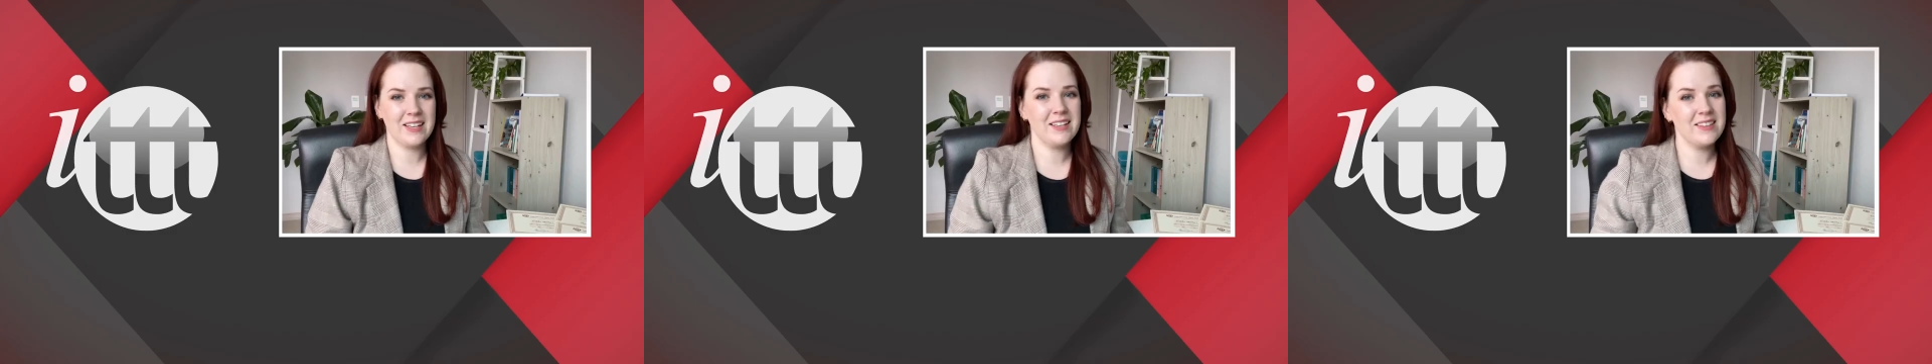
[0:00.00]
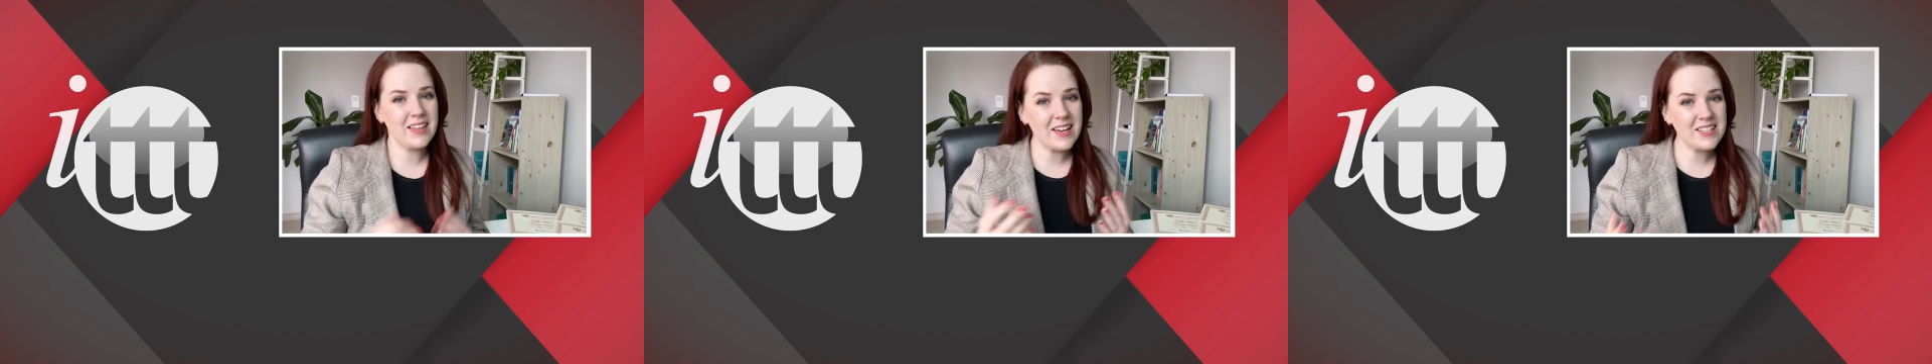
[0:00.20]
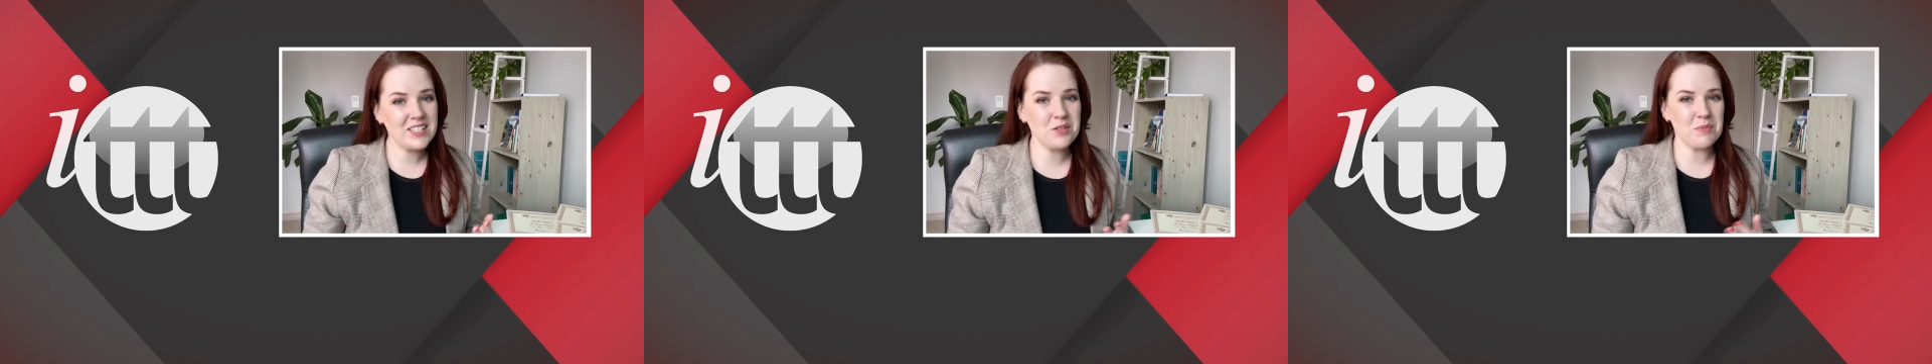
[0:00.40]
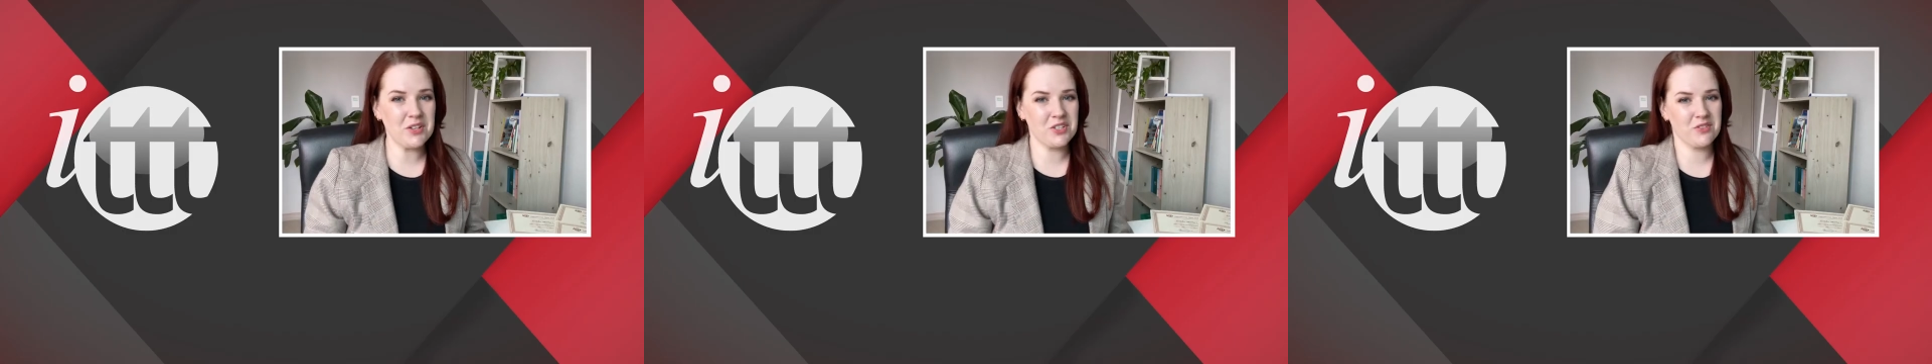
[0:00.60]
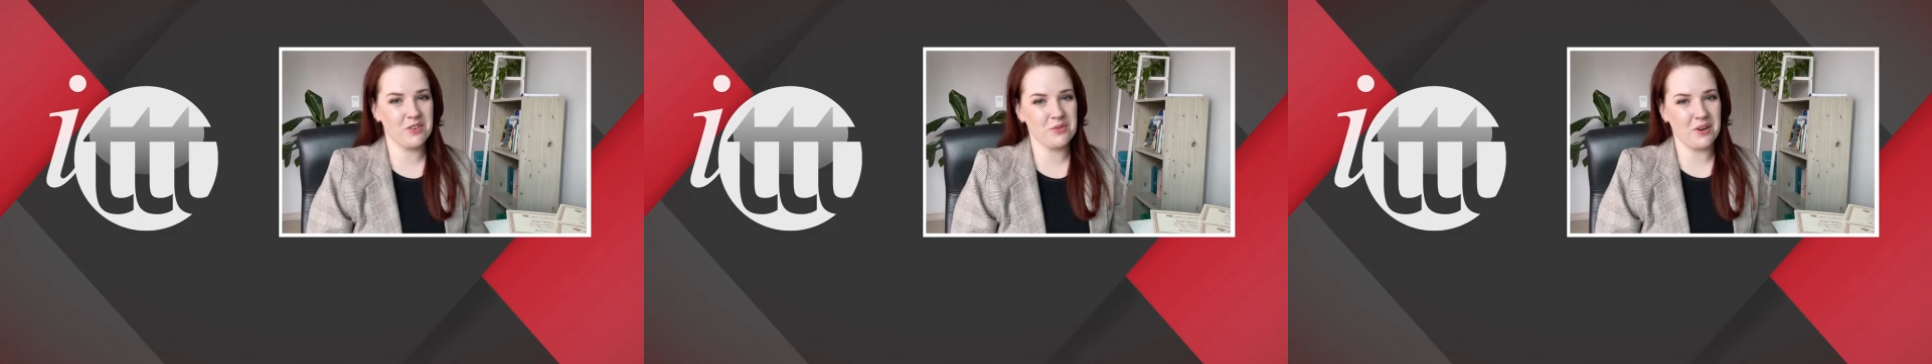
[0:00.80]
Thanks so
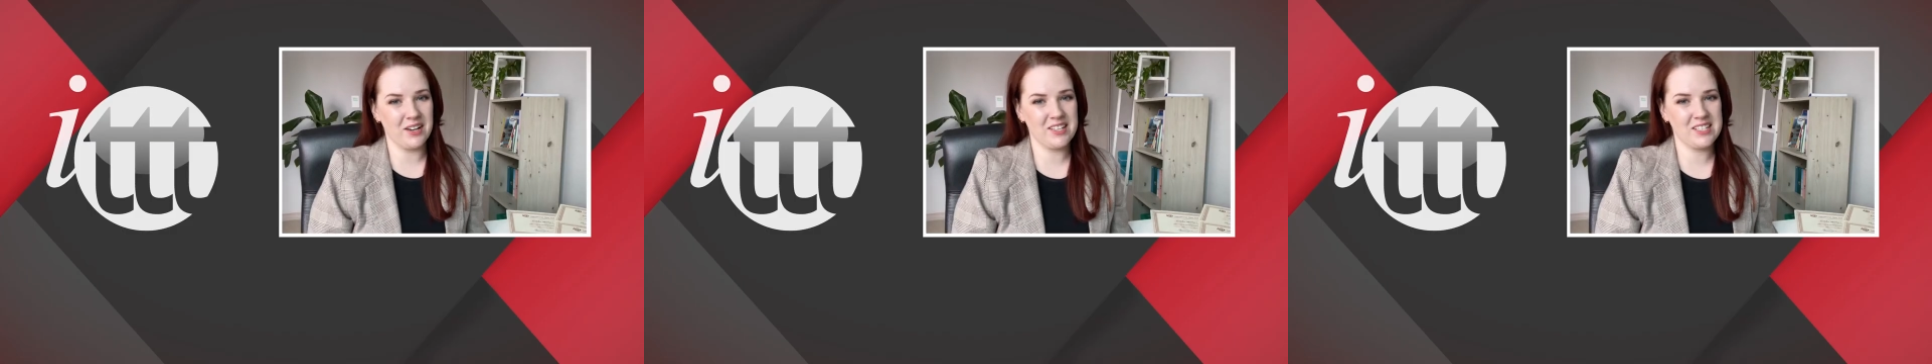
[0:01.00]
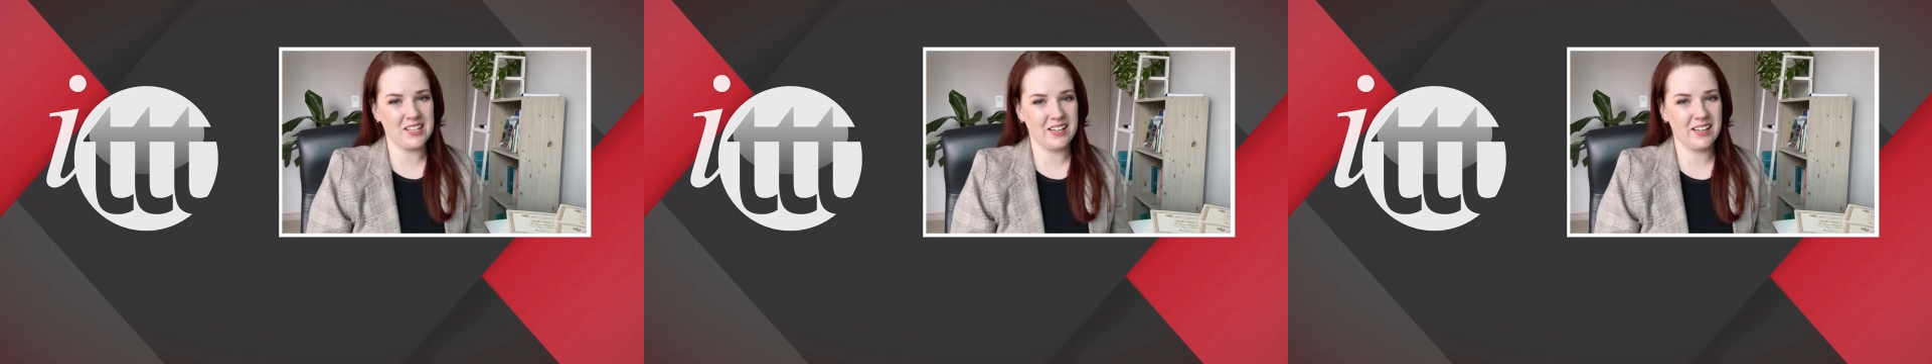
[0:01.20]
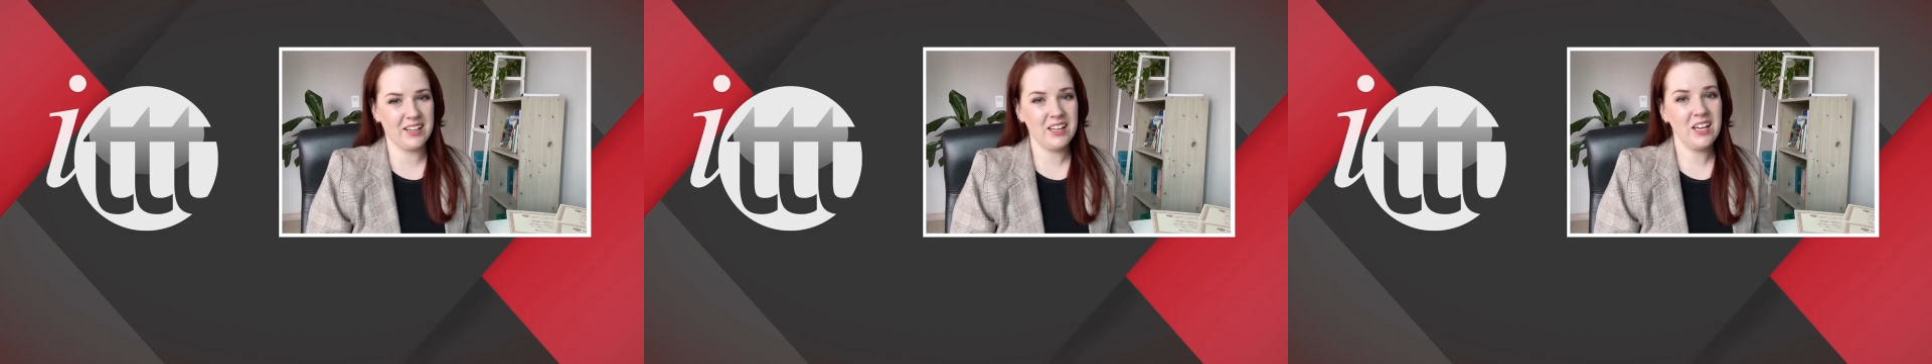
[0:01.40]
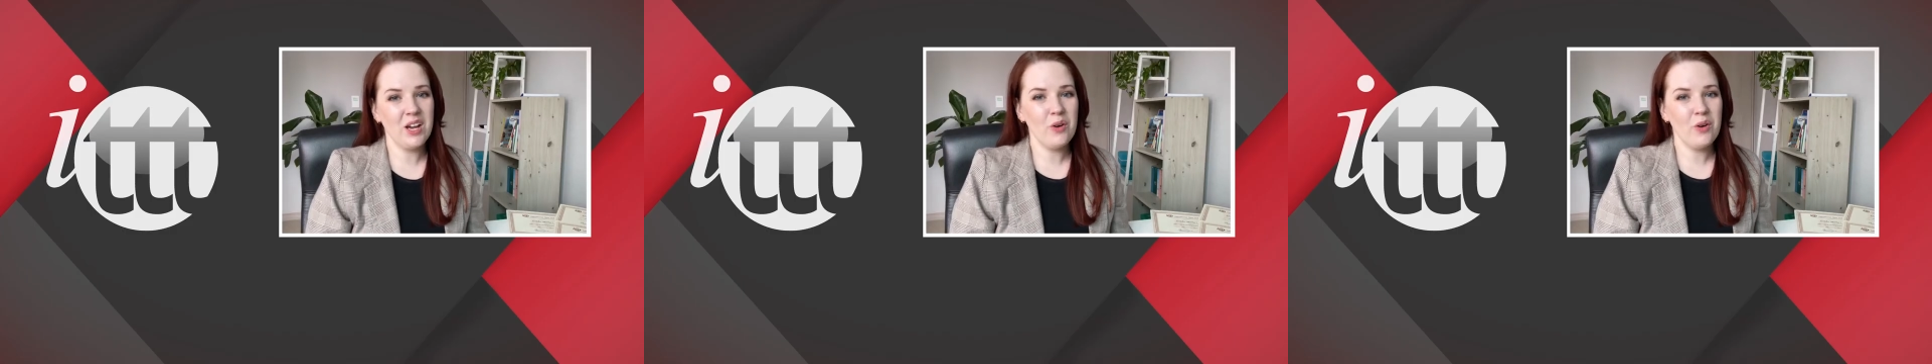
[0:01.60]
much for watching.